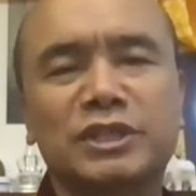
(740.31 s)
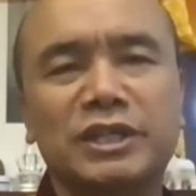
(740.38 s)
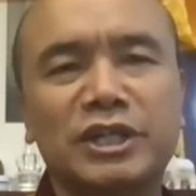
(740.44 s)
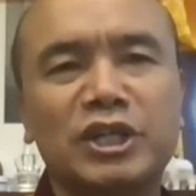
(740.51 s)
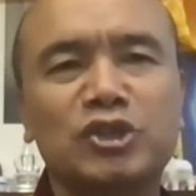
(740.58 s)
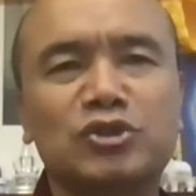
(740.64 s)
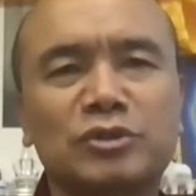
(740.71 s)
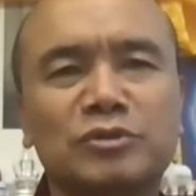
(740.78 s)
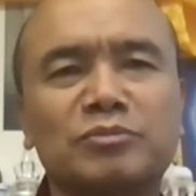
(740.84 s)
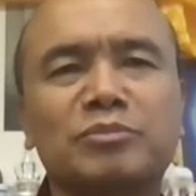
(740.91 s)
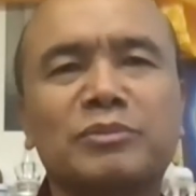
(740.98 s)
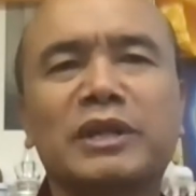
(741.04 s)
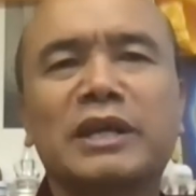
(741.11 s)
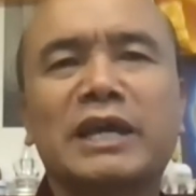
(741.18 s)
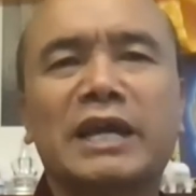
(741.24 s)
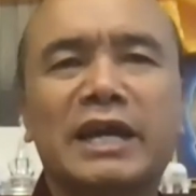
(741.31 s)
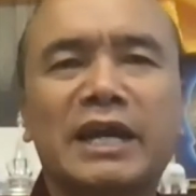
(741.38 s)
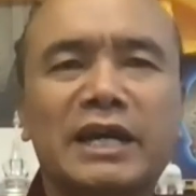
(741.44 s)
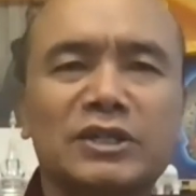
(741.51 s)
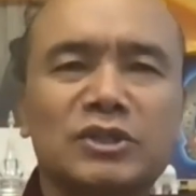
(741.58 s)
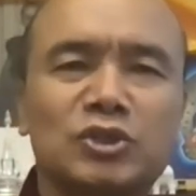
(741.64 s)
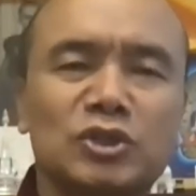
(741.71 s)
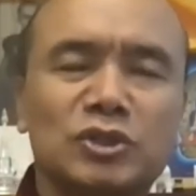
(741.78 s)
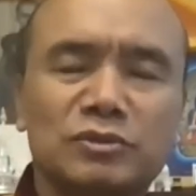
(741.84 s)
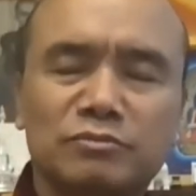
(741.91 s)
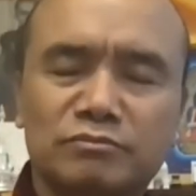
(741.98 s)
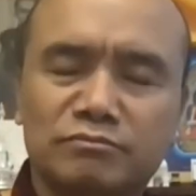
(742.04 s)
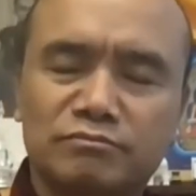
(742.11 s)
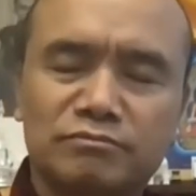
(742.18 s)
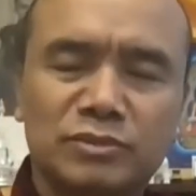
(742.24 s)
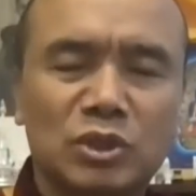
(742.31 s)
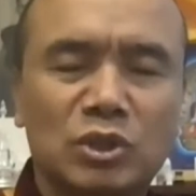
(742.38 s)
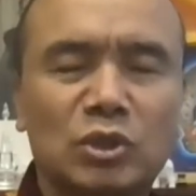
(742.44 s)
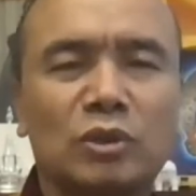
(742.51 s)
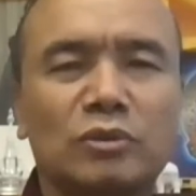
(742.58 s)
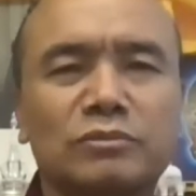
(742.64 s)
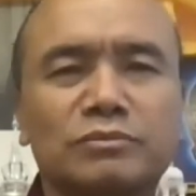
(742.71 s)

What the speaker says: nation and the globe.